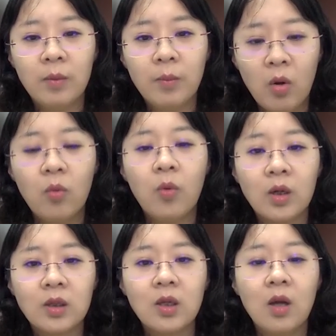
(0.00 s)
more
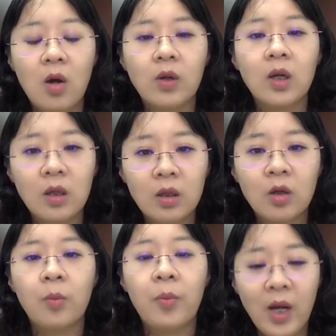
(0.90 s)
work in our
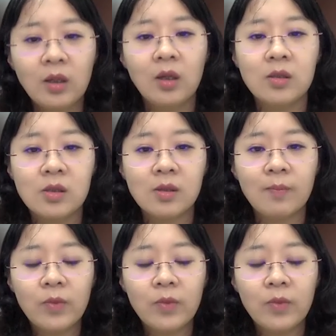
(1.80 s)
clinical practice.